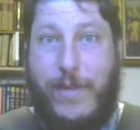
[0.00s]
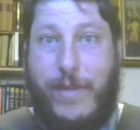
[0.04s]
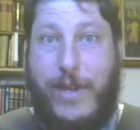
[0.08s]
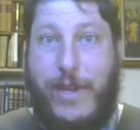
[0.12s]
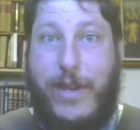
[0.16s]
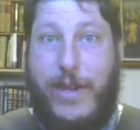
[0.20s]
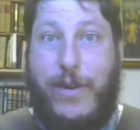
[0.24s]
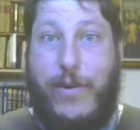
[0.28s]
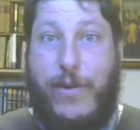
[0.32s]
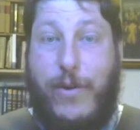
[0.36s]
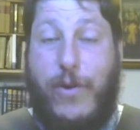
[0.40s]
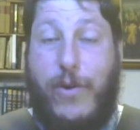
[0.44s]

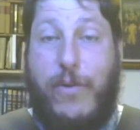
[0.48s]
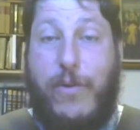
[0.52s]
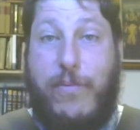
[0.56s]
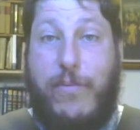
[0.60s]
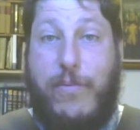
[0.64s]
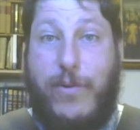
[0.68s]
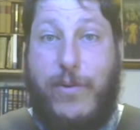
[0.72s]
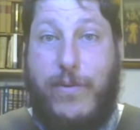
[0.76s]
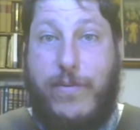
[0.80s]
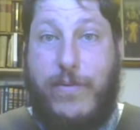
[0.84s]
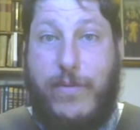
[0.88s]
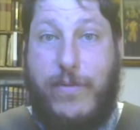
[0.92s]
you know,
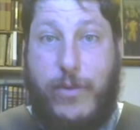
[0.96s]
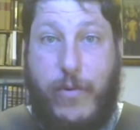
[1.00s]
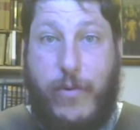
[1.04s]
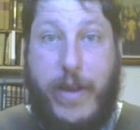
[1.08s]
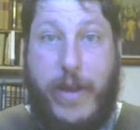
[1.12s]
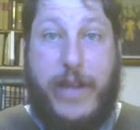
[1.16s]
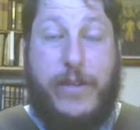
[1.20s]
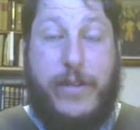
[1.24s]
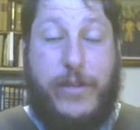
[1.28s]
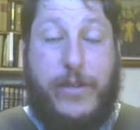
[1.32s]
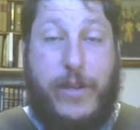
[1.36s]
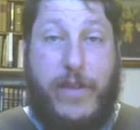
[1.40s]
noble
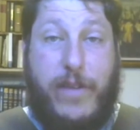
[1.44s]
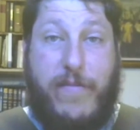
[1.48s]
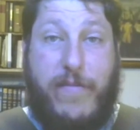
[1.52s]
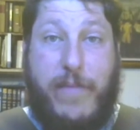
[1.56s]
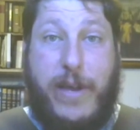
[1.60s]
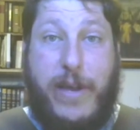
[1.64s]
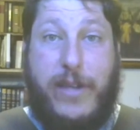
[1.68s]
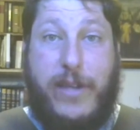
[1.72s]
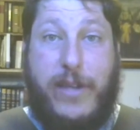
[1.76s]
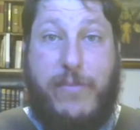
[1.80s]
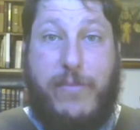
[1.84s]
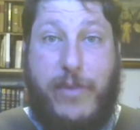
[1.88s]
grandson of
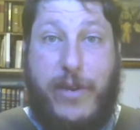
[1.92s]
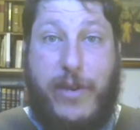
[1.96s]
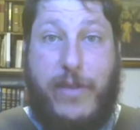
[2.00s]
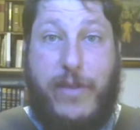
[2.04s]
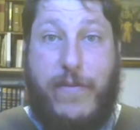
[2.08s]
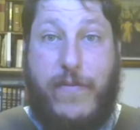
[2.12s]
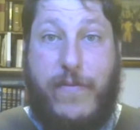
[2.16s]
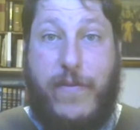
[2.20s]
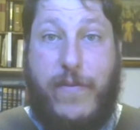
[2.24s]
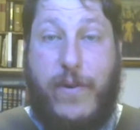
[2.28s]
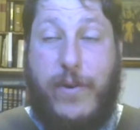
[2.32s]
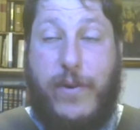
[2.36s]

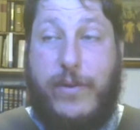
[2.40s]
Maximilian I